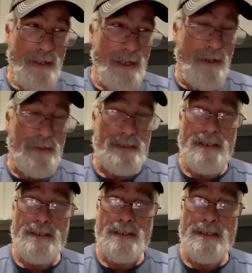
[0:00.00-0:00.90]
I always
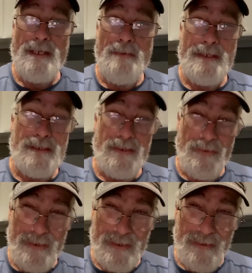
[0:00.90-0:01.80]
used to tell my
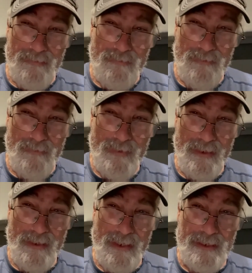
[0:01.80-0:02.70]
students,
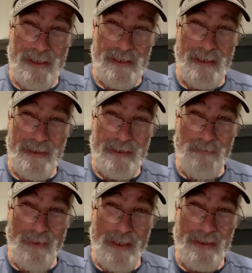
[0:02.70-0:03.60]
this isn't a
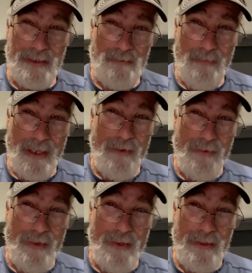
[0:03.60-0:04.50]
sprint, it's a
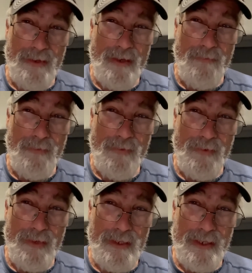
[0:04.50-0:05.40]
marathon. You're out for
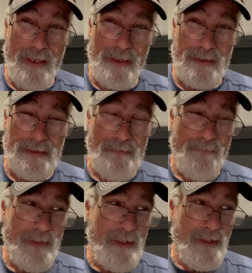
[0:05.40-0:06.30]
30 days.
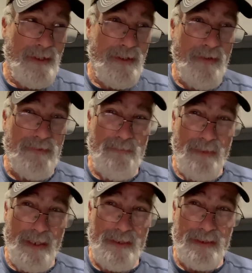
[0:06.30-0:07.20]
You have to
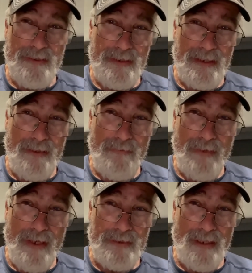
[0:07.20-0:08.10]
pace yourself,
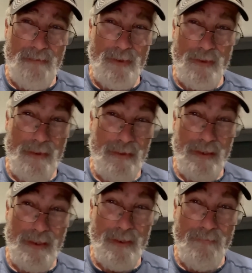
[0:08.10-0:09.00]
grasshopper,
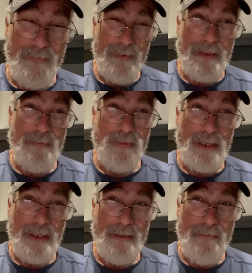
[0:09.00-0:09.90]
you know, get
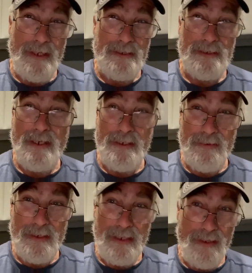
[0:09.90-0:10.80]
plenty of rest,
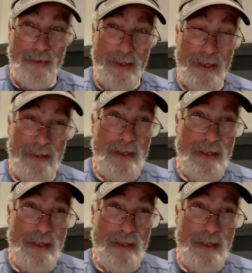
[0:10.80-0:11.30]
hydrate, all that.